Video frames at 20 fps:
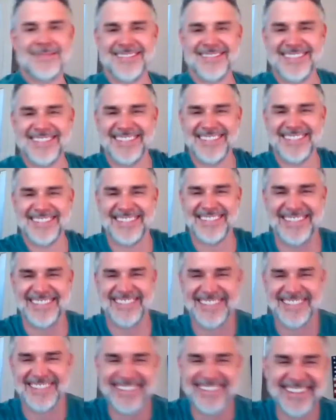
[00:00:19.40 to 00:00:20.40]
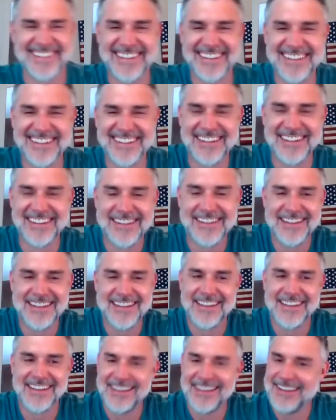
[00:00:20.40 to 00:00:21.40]

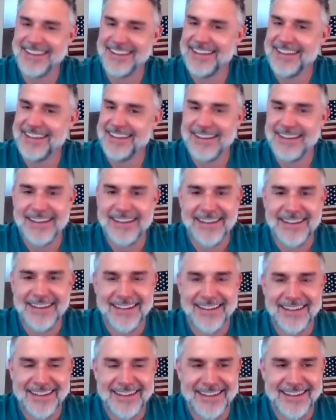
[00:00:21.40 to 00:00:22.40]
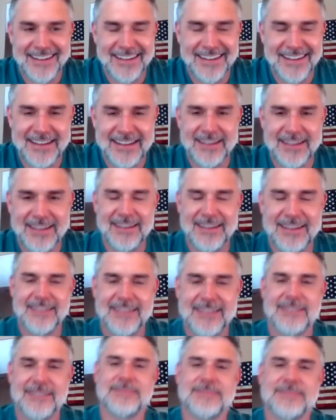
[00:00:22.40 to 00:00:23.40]

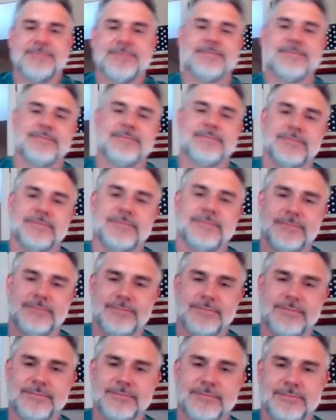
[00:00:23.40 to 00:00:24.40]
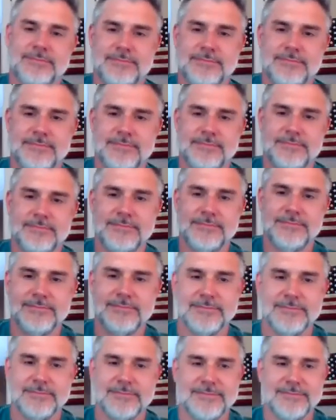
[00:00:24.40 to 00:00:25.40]

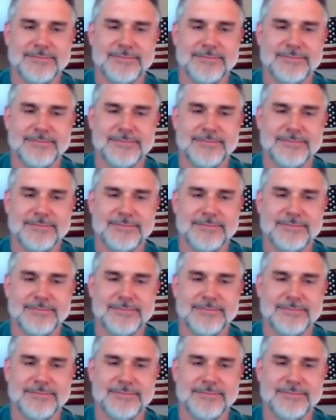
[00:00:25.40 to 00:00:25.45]
This person isn't speaking.